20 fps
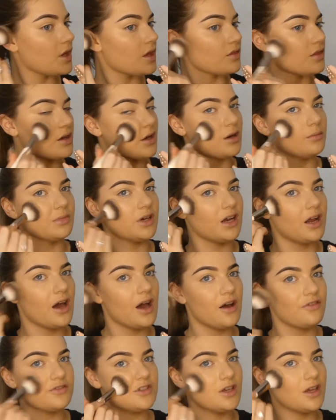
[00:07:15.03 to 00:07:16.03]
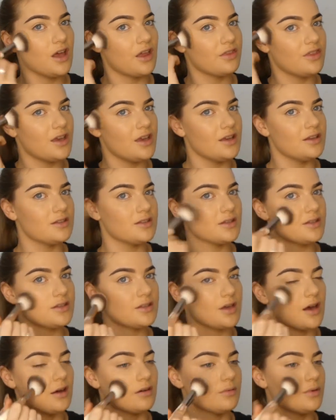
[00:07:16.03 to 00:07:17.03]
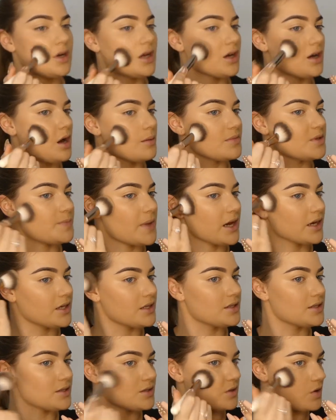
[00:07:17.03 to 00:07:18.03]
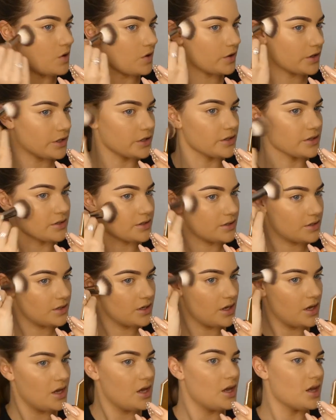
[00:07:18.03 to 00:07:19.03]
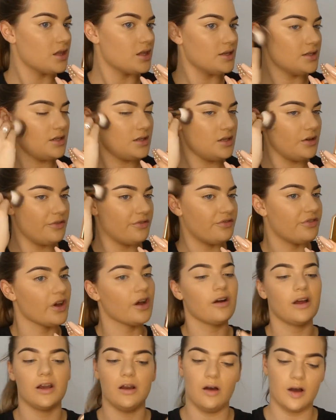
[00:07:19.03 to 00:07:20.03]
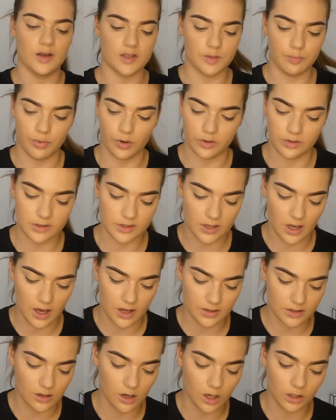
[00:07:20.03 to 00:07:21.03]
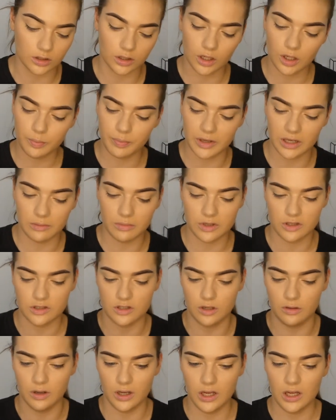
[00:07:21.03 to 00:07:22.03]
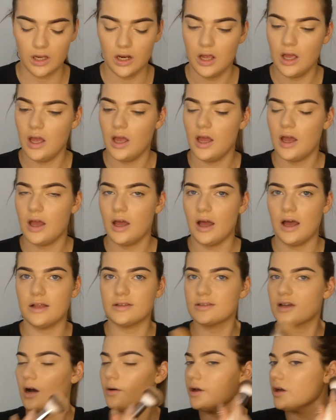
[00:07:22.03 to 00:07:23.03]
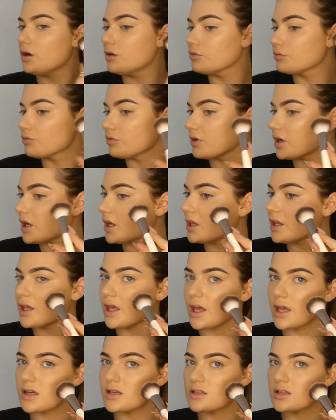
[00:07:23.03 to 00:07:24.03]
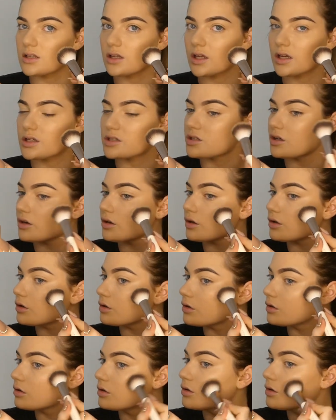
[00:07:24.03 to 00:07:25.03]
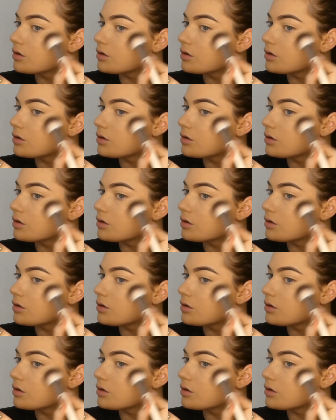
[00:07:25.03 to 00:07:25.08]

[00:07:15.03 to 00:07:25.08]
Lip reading: I think I'm gonna have to get the Inda Sun when it comes back in stock, because this is a very nice bronzer. It's got a lot of pigment to it. It's going on really easily too.